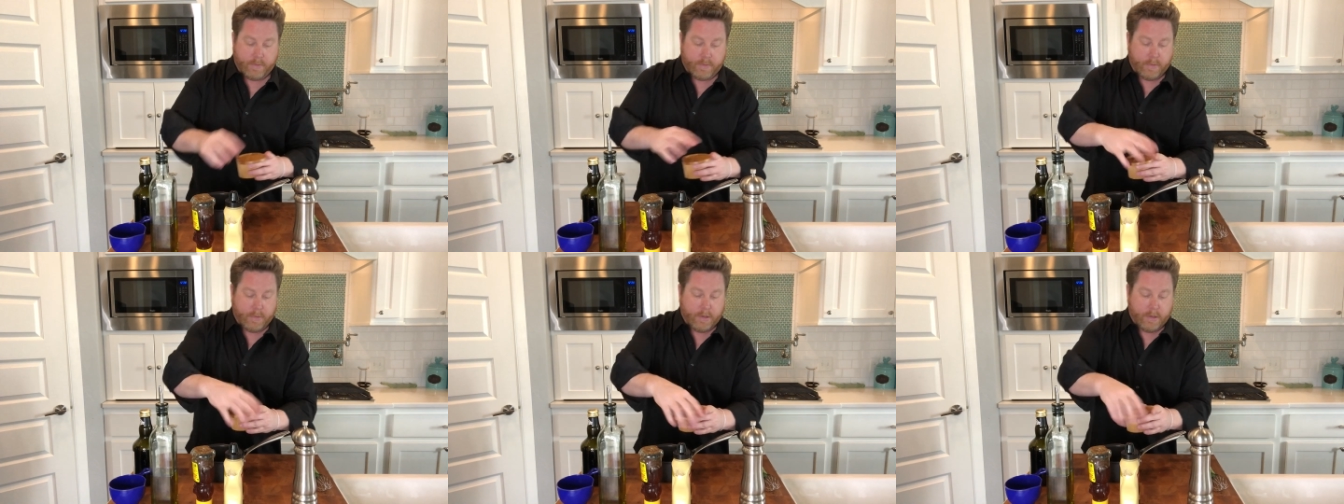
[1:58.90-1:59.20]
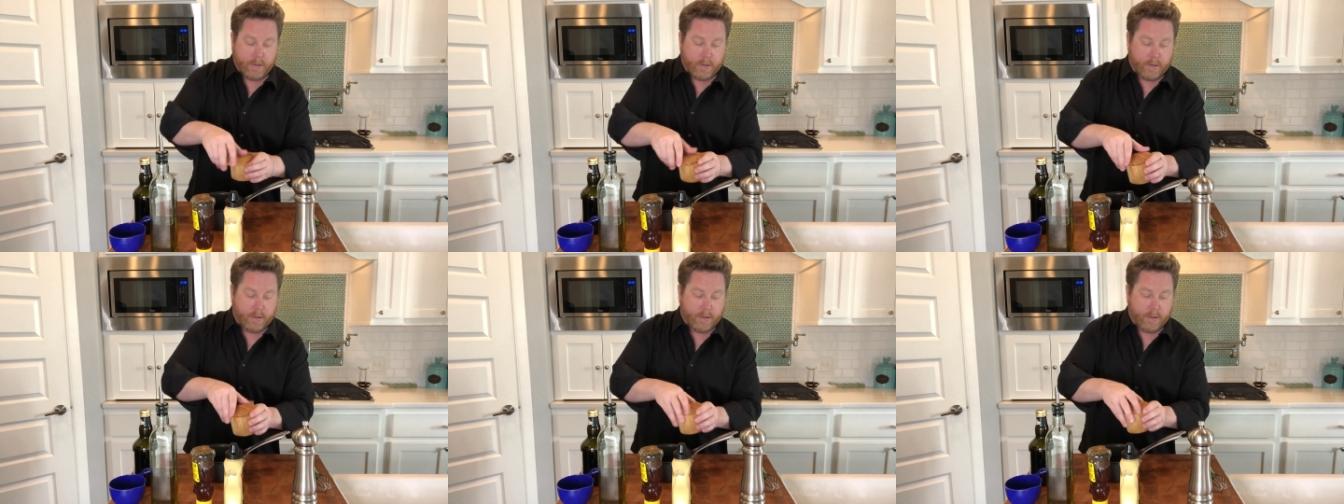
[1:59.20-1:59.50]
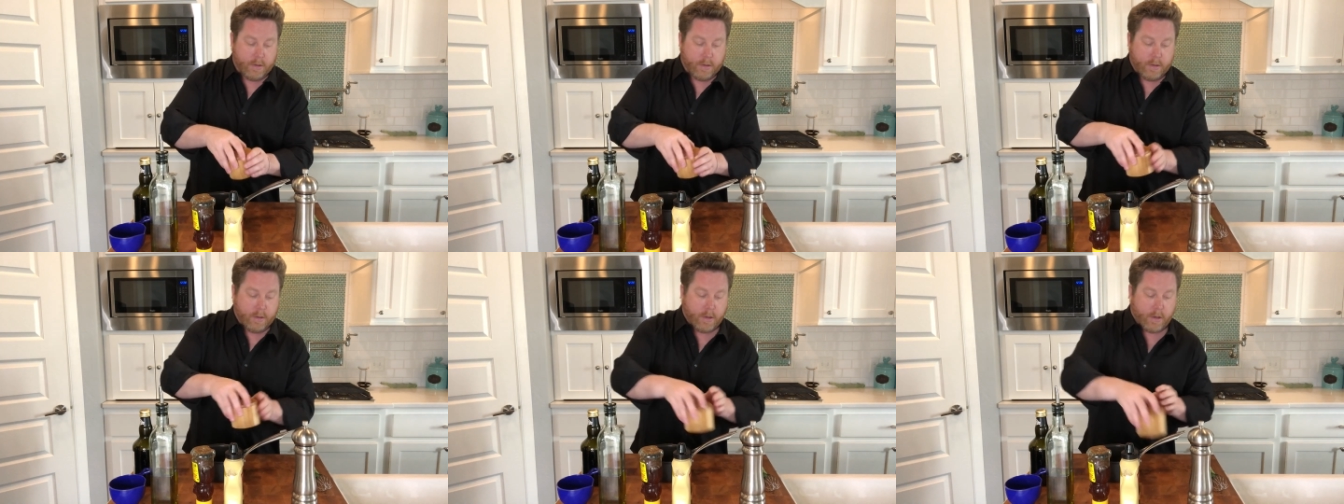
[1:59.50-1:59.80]

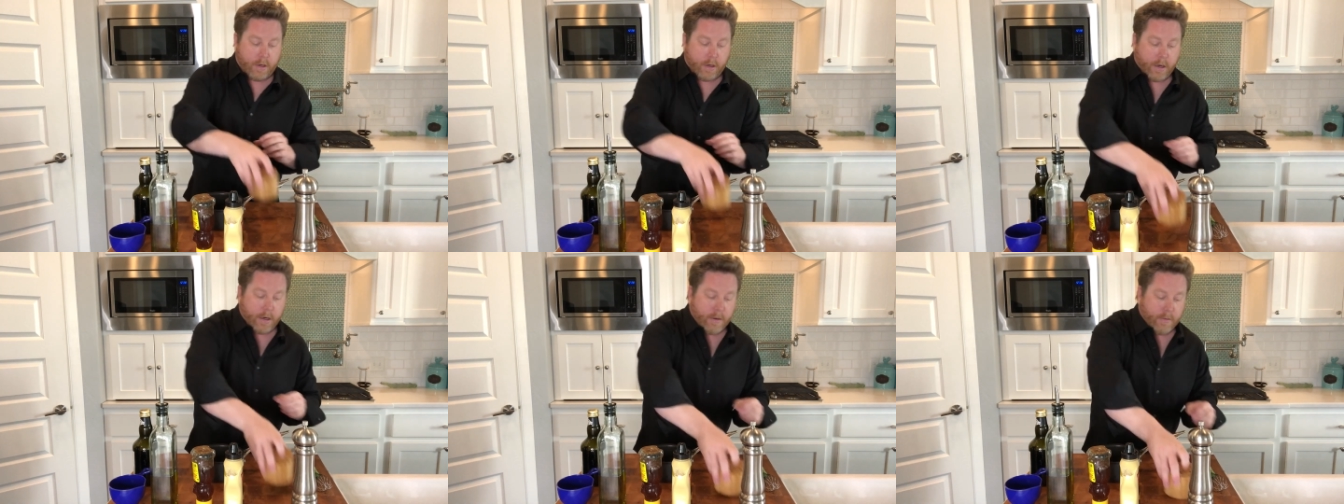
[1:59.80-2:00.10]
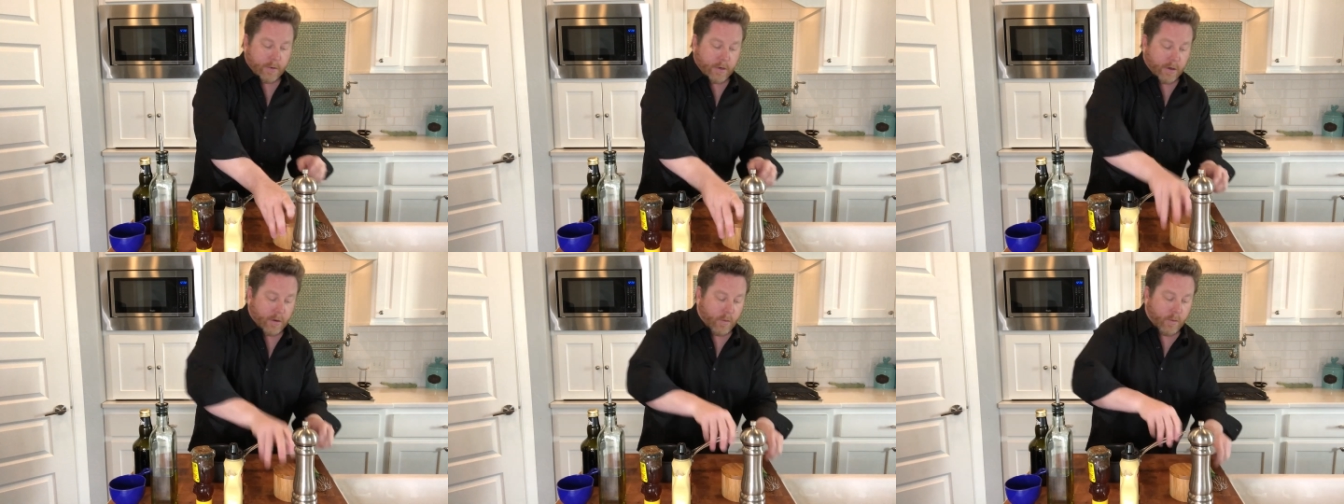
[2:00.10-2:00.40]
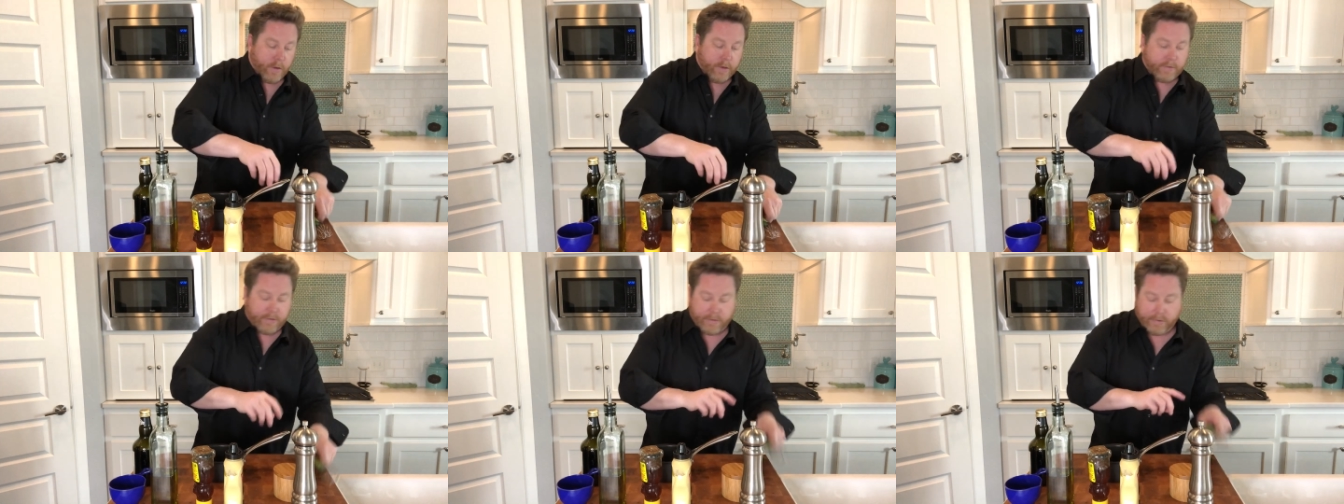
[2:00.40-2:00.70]
All right, we're gonna
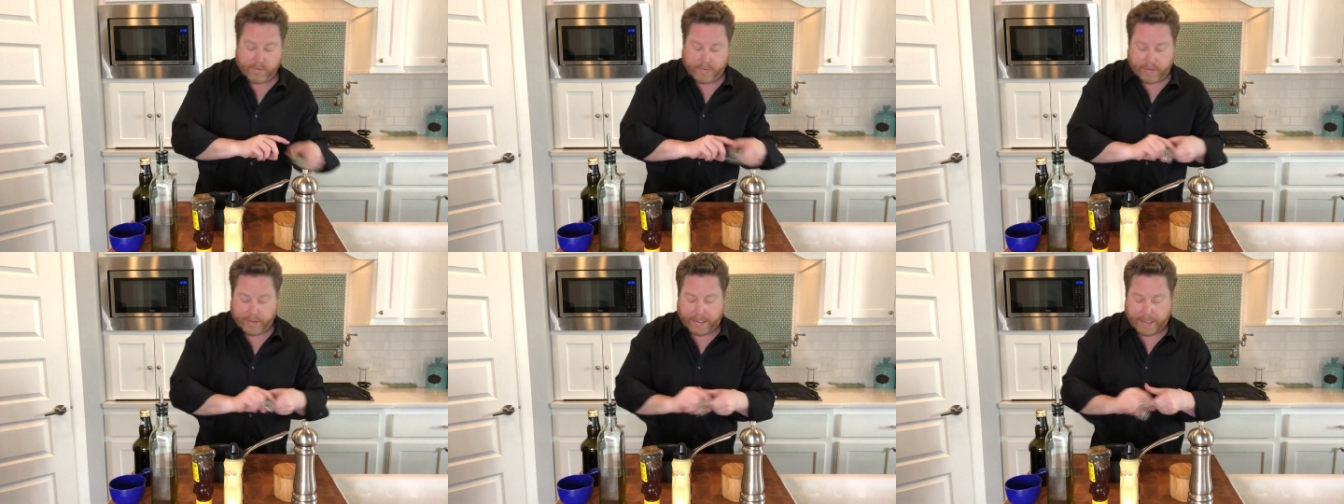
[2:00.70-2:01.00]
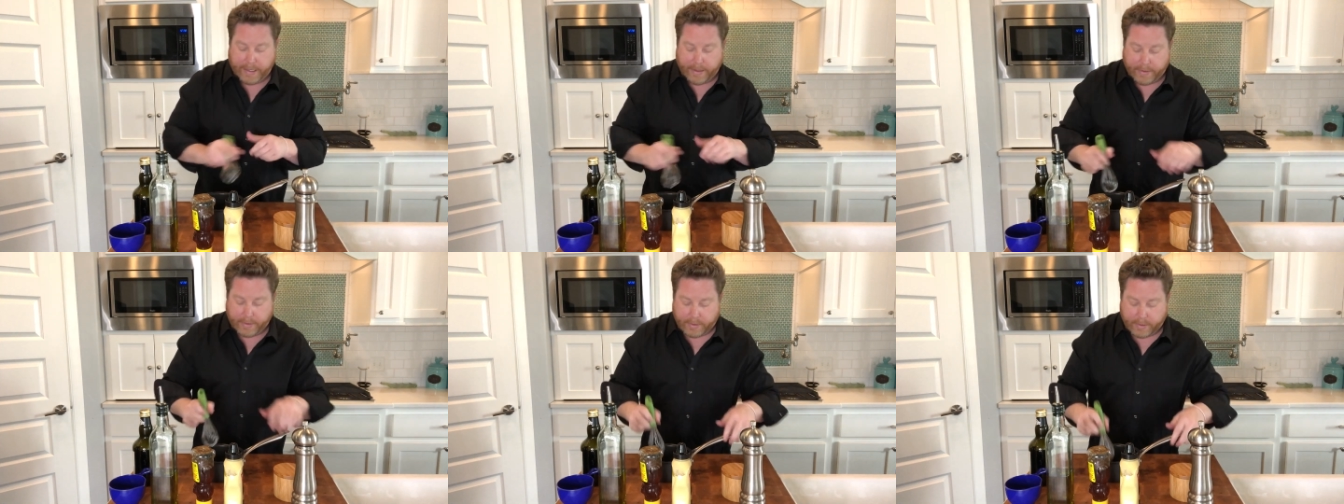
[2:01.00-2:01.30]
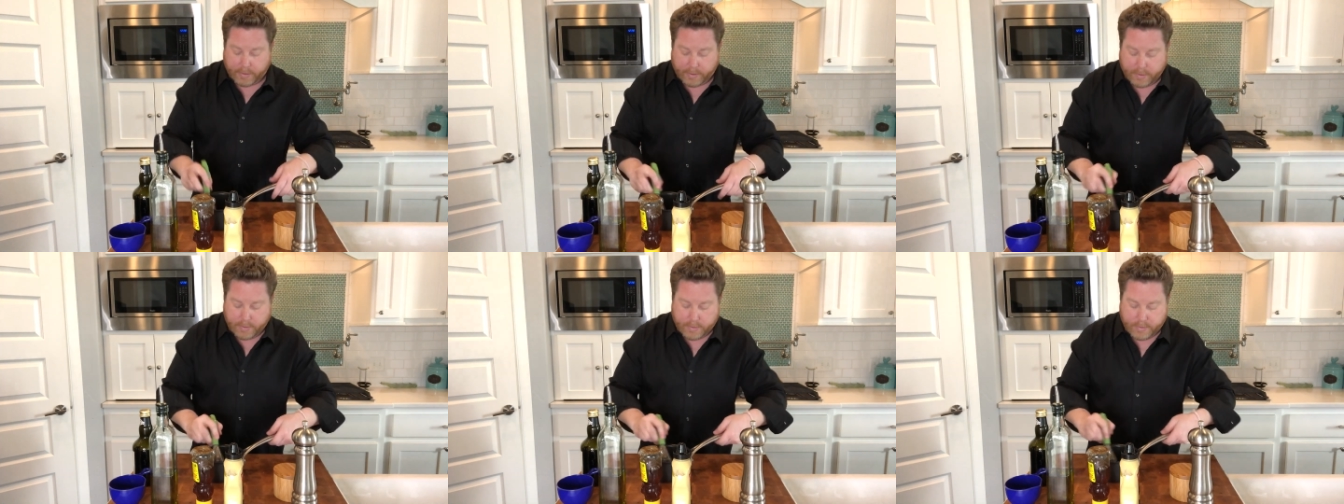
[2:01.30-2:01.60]
whisk this together.